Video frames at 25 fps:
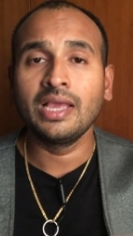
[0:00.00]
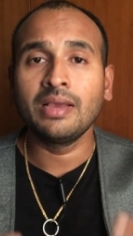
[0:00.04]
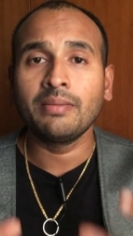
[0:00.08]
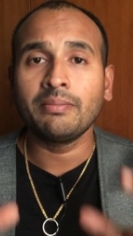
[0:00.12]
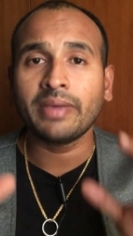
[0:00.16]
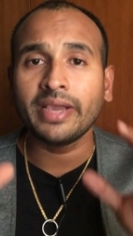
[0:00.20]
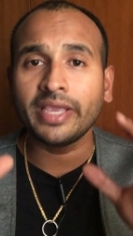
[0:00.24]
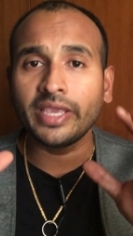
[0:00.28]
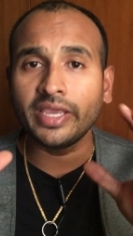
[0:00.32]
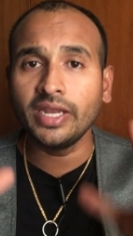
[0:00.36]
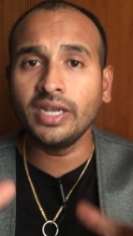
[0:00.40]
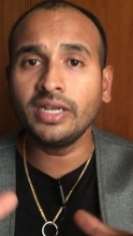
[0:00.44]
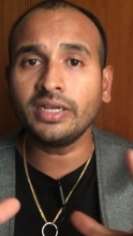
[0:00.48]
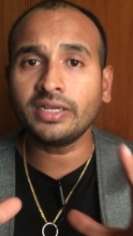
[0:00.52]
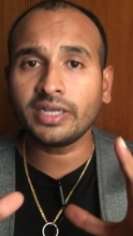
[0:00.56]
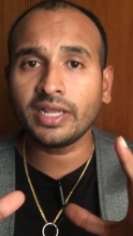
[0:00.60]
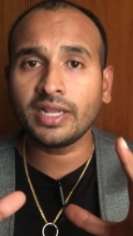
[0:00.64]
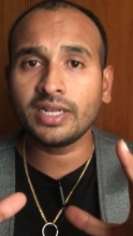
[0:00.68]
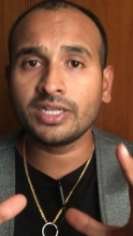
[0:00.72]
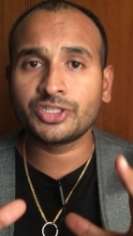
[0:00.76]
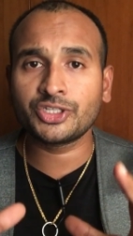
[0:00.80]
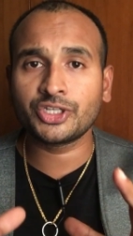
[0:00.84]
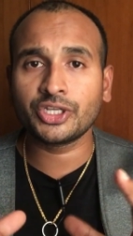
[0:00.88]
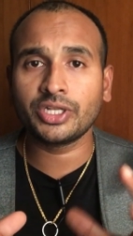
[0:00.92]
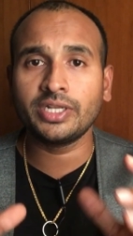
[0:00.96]
My
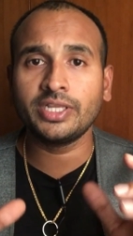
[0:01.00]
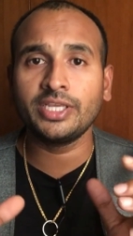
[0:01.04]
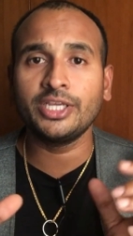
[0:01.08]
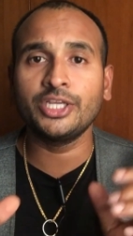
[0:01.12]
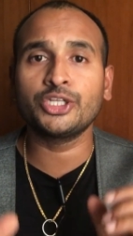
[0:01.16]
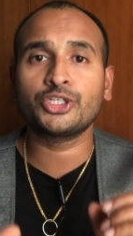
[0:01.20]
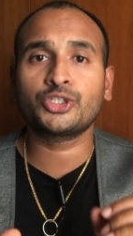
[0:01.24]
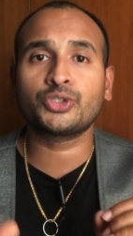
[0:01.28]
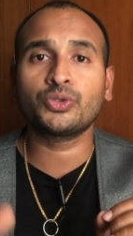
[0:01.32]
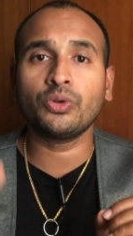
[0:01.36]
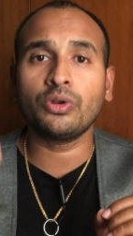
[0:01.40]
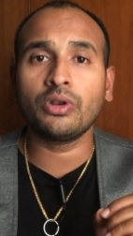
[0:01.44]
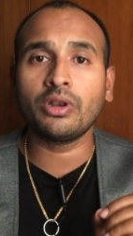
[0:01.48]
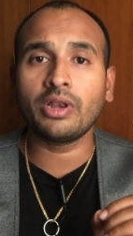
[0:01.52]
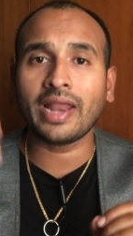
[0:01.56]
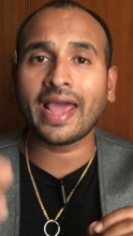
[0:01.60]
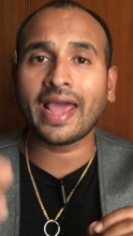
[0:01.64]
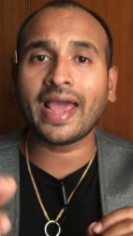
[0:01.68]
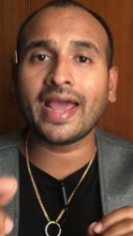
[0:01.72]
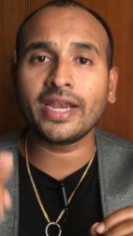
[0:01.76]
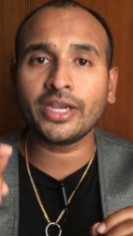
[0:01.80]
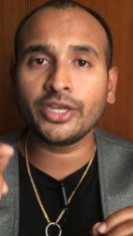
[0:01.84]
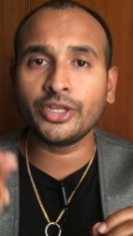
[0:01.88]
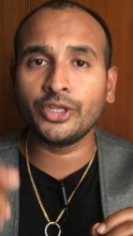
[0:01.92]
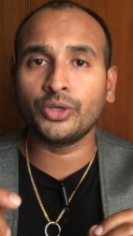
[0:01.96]
intention is to
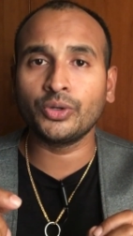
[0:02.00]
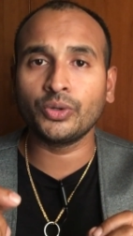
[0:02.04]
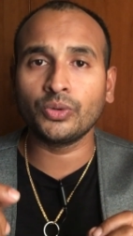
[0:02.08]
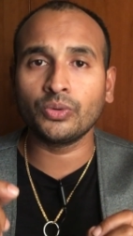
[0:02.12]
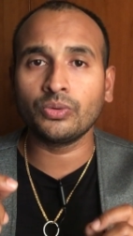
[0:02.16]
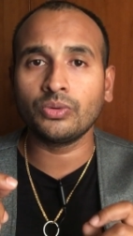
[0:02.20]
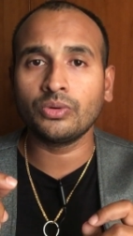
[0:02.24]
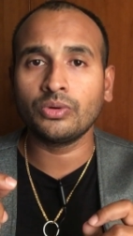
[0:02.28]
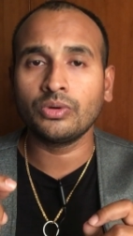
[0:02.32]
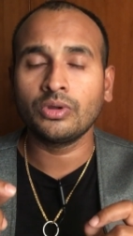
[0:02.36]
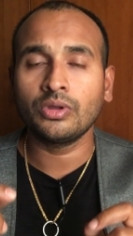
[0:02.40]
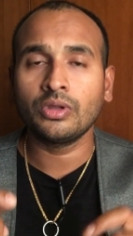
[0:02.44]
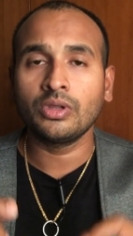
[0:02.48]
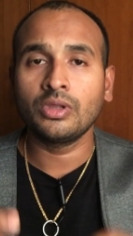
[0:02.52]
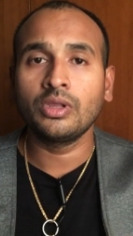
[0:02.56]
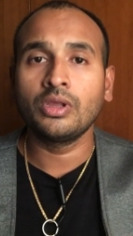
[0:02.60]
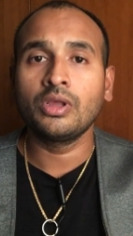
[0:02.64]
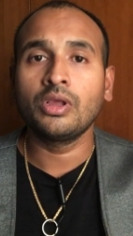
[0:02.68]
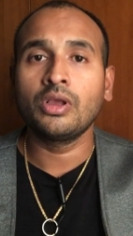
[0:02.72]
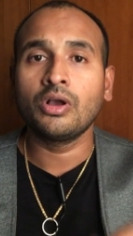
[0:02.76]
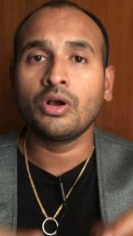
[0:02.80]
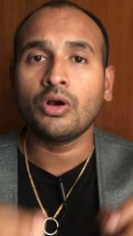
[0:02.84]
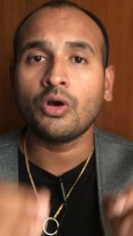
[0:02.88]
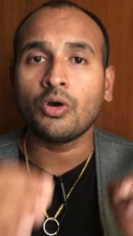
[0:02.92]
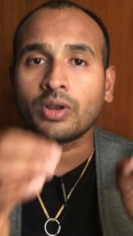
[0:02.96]
land you
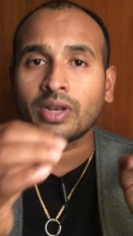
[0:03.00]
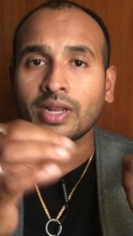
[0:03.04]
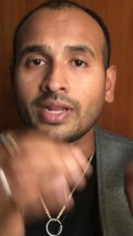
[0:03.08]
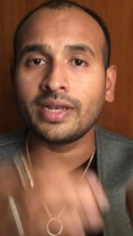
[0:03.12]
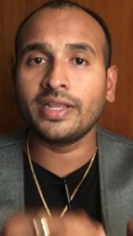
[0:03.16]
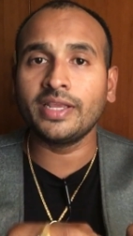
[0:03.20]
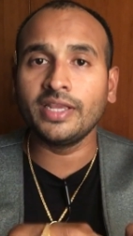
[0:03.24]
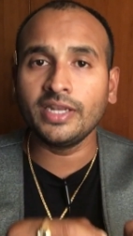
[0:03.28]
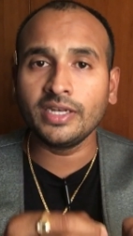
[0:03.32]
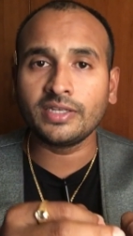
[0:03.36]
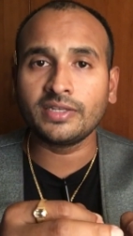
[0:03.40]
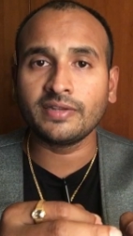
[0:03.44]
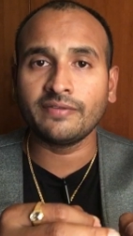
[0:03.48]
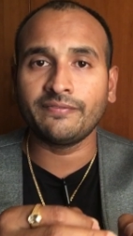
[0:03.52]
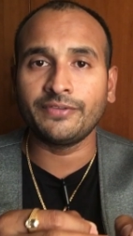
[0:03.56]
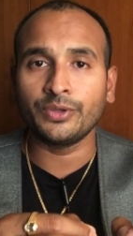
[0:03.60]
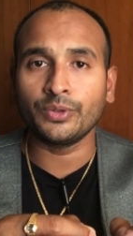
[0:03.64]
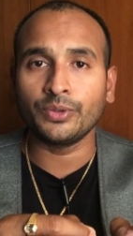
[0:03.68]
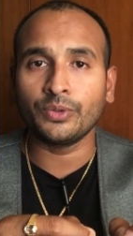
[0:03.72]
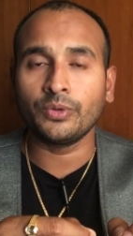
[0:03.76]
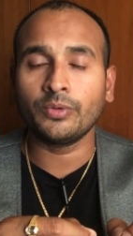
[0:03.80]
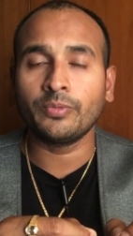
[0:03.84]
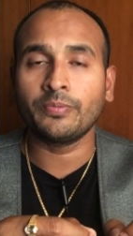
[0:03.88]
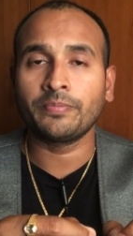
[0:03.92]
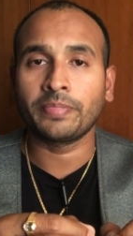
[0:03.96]
on an
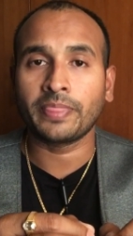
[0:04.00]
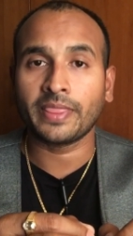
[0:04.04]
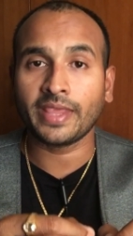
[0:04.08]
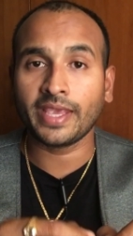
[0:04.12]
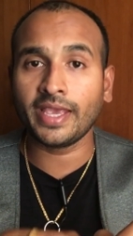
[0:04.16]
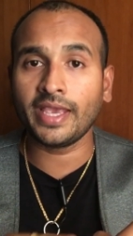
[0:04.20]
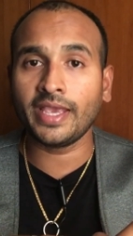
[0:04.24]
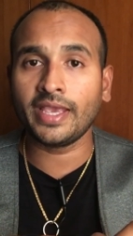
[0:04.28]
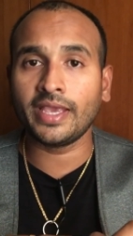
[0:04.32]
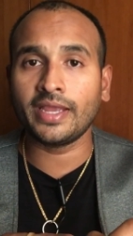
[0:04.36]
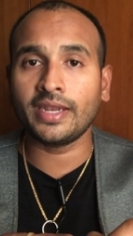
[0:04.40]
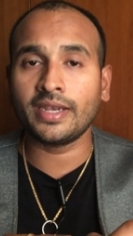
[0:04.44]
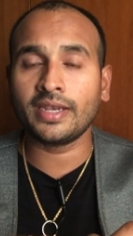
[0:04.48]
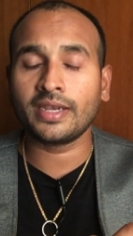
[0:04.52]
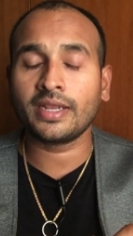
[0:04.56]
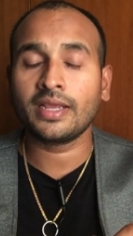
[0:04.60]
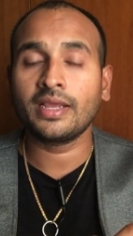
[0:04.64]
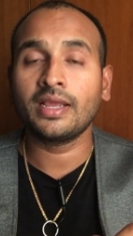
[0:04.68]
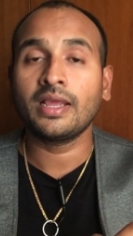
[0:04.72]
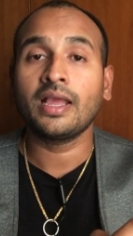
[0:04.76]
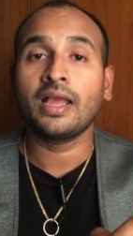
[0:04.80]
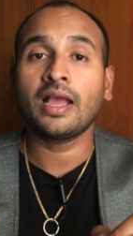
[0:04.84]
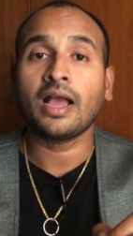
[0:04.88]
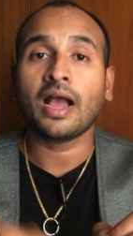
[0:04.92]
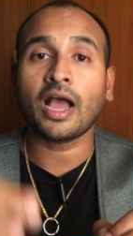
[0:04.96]
interview,
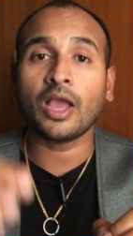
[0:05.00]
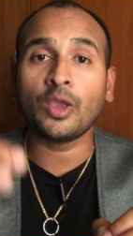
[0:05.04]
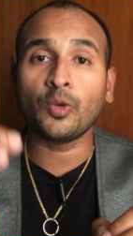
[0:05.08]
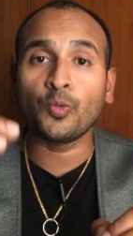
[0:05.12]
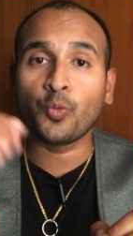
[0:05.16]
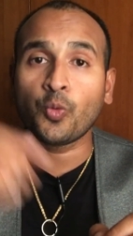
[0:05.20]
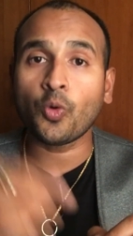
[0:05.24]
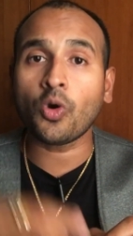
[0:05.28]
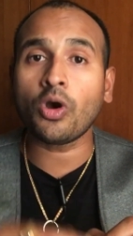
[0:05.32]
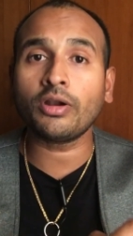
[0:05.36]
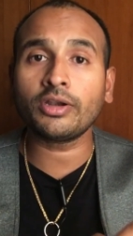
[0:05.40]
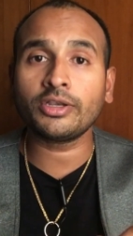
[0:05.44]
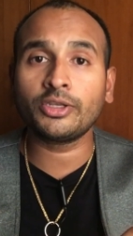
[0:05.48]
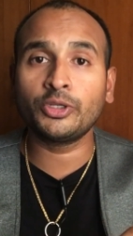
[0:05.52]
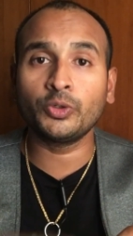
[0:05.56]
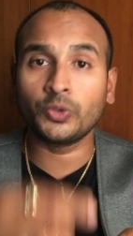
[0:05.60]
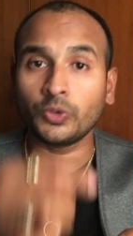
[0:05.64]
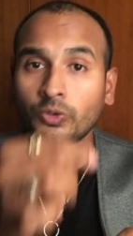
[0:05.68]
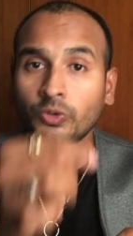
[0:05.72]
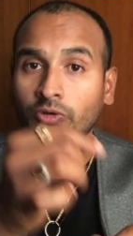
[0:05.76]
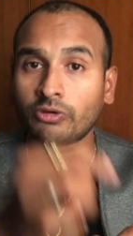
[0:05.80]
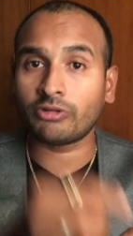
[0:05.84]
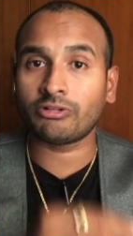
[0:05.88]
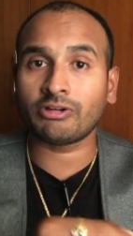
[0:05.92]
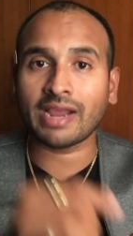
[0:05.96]
and I want you to
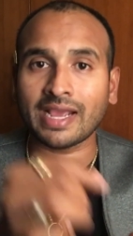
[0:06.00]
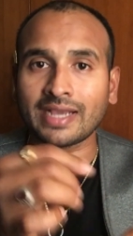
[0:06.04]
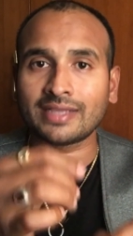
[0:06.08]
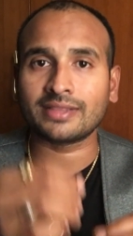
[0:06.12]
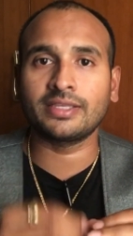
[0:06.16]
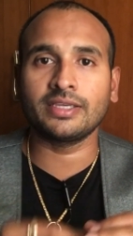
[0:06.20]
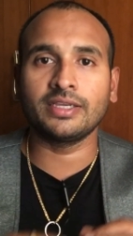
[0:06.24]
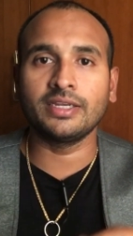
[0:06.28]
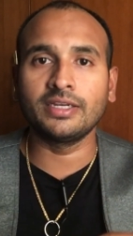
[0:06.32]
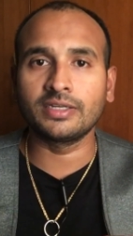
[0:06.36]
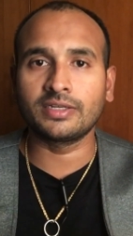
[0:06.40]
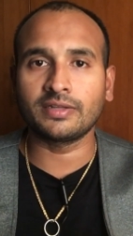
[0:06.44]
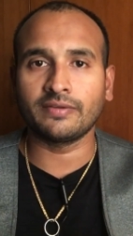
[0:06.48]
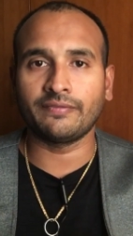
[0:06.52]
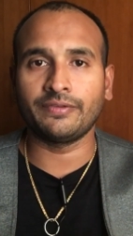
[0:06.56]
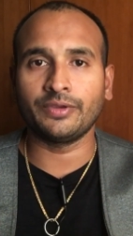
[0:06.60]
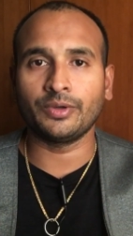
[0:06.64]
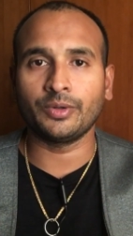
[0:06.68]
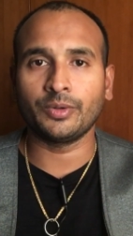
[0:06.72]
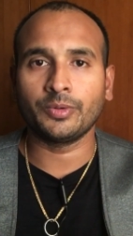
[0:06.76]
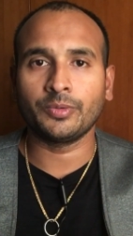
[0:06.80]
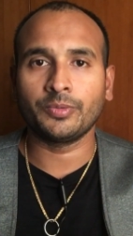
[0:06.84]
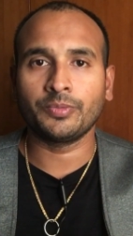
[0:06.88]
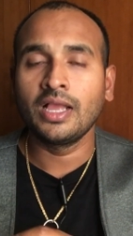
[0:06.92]
crack the interview.